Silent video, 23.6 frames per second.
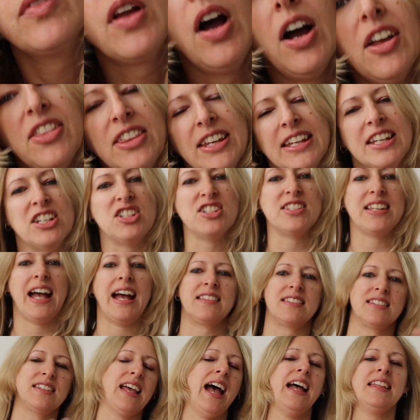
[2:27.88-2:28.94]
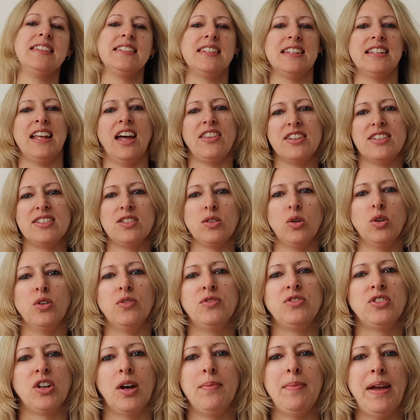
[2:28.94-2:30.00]
I think it just adds another sort
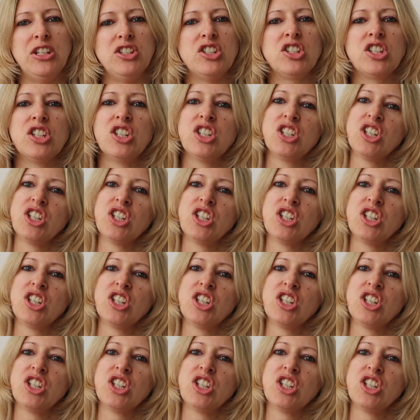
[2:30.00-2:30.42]
of dimension